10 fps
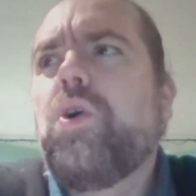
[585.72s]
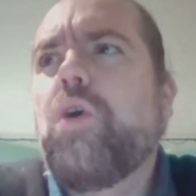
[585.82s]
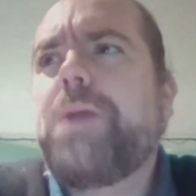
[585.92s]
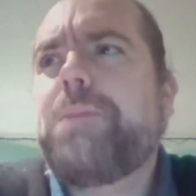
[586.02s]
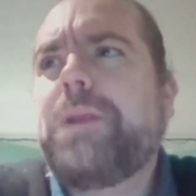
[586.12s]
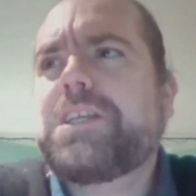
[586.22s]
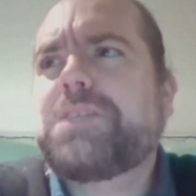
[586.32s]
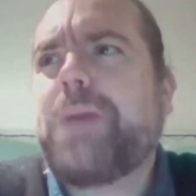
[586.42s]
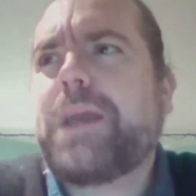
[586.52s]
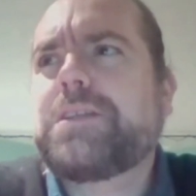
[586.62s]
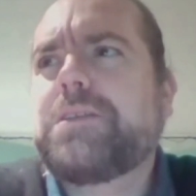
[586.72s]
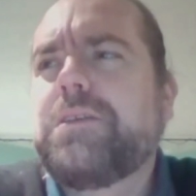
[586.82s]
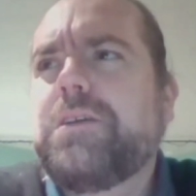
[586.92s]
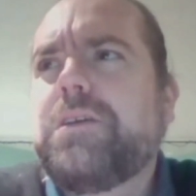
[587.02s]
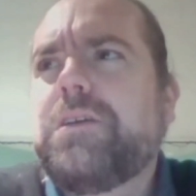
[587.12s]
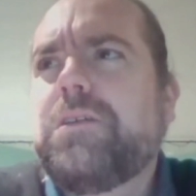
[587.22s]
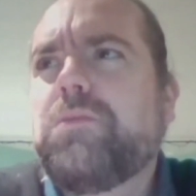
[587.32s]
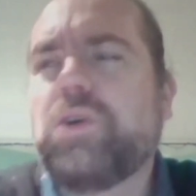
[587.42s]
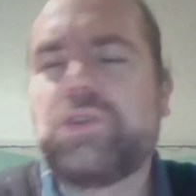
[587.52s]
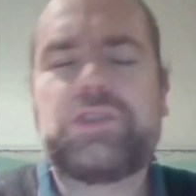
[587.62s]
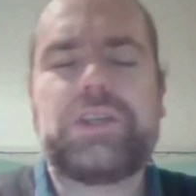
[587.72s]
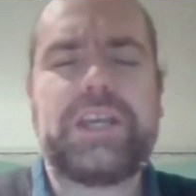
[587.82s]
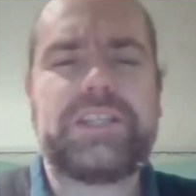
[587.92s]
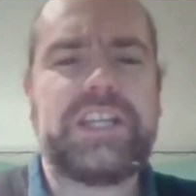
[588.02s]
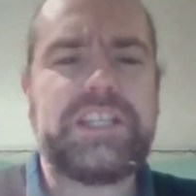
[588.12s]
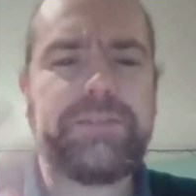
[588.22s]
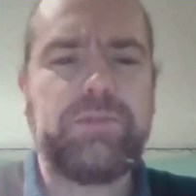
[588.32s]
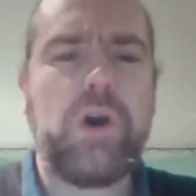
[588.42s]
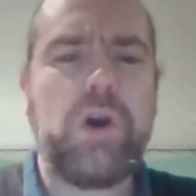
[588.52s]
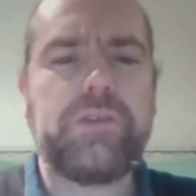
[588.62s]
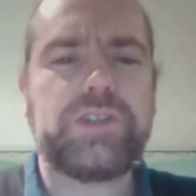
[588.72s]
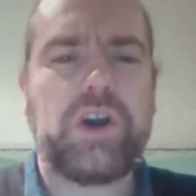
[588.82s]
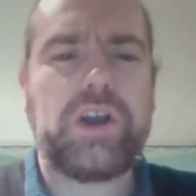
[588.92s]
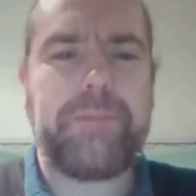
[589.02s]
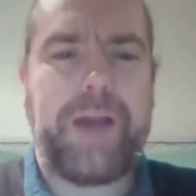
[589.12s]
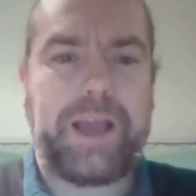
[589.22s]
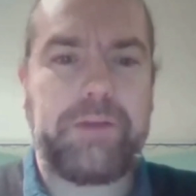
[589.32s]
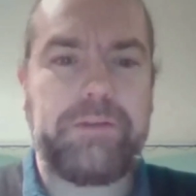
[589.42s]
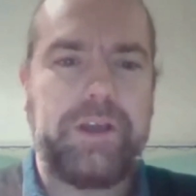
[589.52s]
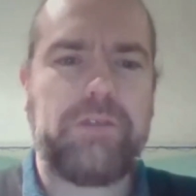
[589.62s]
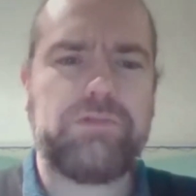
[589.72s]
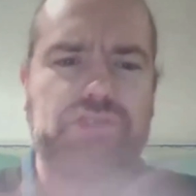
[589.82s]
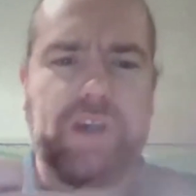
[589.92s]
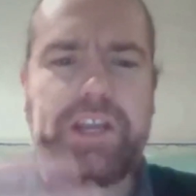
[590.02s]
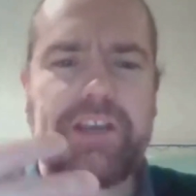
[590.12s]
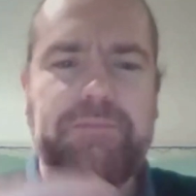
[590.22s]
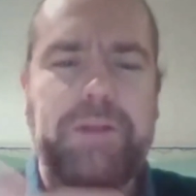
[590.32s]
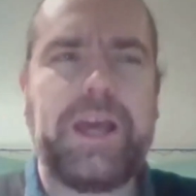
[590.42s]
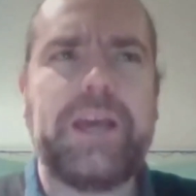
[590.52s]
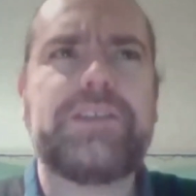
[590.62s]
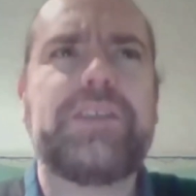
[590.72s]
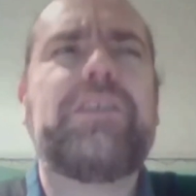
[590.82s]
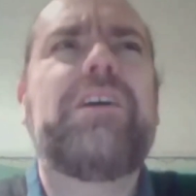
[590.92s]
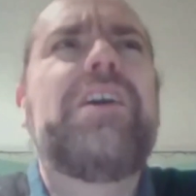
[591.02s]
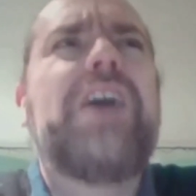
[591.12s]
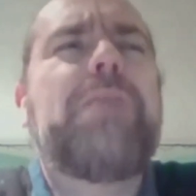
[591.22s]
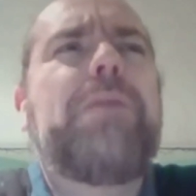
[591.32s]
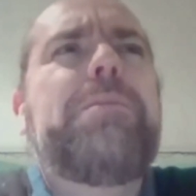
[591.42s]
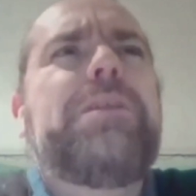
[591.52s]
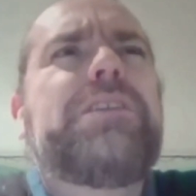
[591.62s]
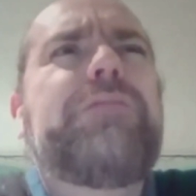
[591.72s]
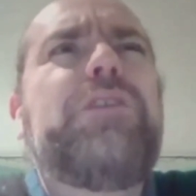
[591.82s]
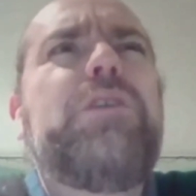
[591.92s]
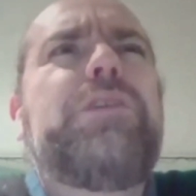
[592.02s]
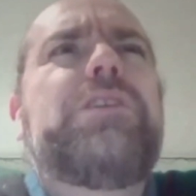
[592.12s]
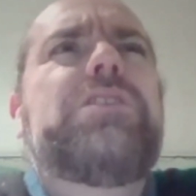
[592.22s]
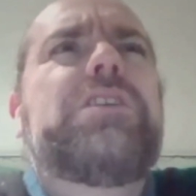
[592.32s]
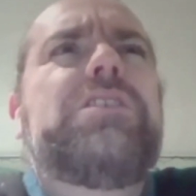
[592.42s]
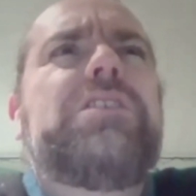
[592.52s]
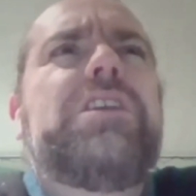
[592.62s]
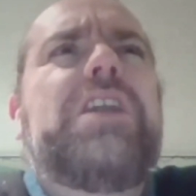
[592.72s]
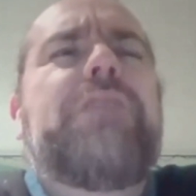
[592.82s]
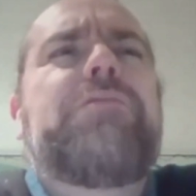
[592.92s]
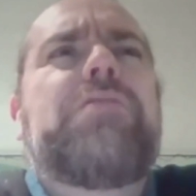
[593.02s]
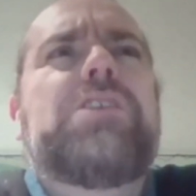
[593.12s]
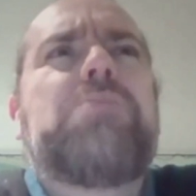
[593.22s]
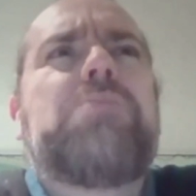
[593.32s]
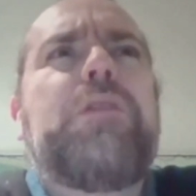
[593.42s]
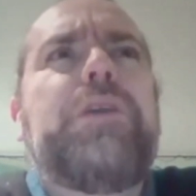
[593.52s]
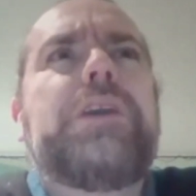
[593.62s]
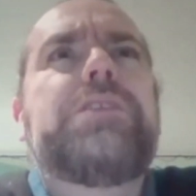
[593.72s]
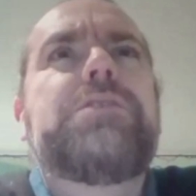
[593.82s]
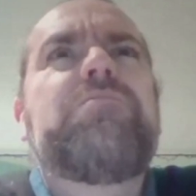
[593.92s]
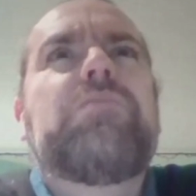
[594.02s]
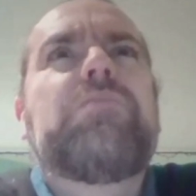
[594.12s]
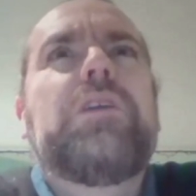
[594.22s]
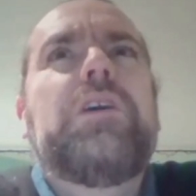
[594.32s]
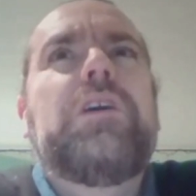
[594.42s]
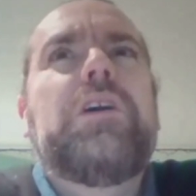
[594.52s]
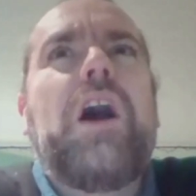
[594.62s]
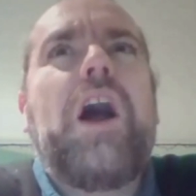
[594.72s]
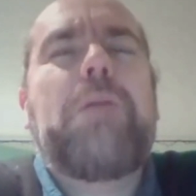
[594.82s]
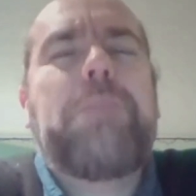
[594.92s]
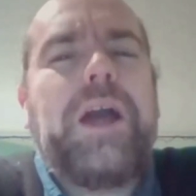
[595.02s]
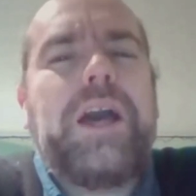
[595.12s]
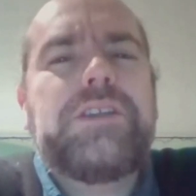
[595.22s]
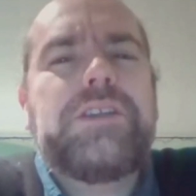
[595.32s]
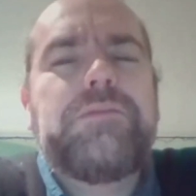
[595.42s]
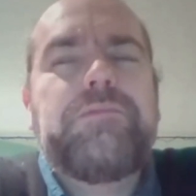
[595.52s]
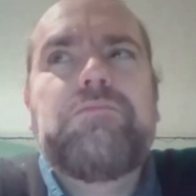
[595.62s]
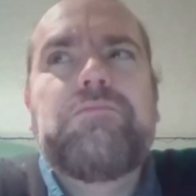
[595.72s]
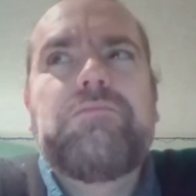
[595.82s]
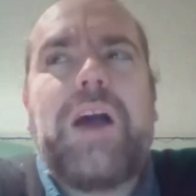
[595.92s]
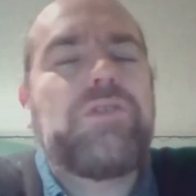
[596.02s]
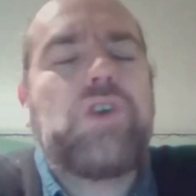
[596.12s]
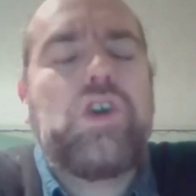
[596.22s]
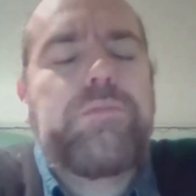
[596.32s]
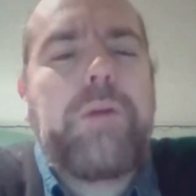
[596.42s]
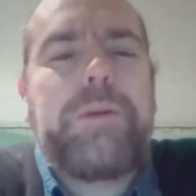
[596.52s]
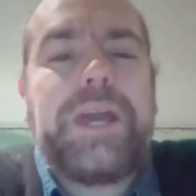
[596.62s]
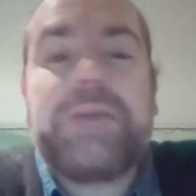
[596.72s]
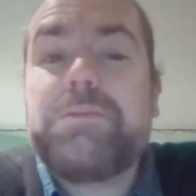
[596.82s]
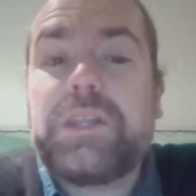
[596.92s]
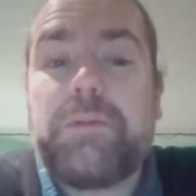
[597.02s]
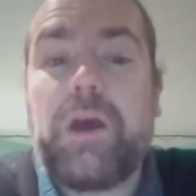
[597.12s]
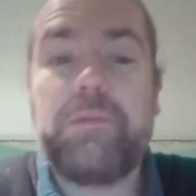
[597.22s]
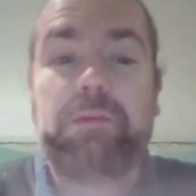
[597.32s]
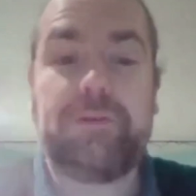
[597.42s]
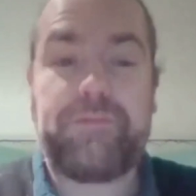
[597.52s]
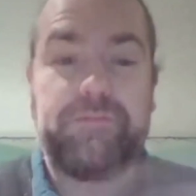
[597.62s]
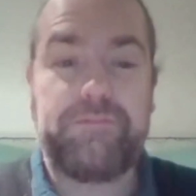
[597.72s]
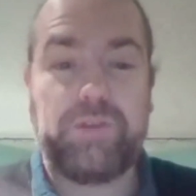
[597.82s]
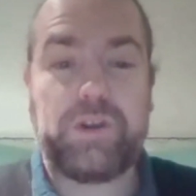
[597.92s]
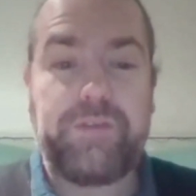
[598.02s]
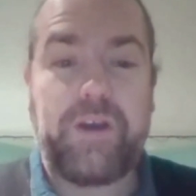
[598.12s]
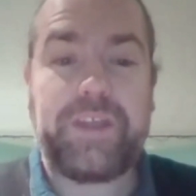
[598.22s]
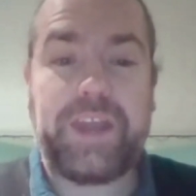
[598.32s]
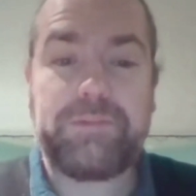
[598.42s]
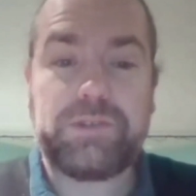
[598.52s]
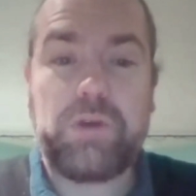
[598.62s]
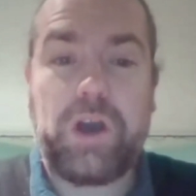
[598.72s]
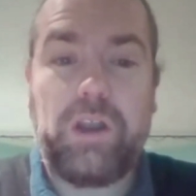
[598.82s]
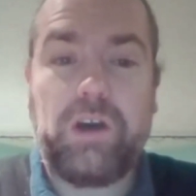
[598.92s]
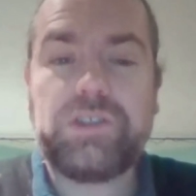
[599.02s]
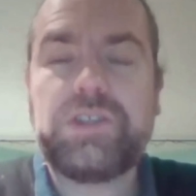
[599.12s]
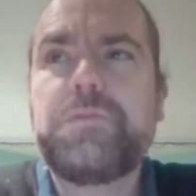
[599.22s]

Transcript: people want to get Sensible World of Soccer back with the whole trading of players. And maybe there's a few things to consider there for us. One thing is our players haven't got the proper names at the moment. We've modified the names quite a lot.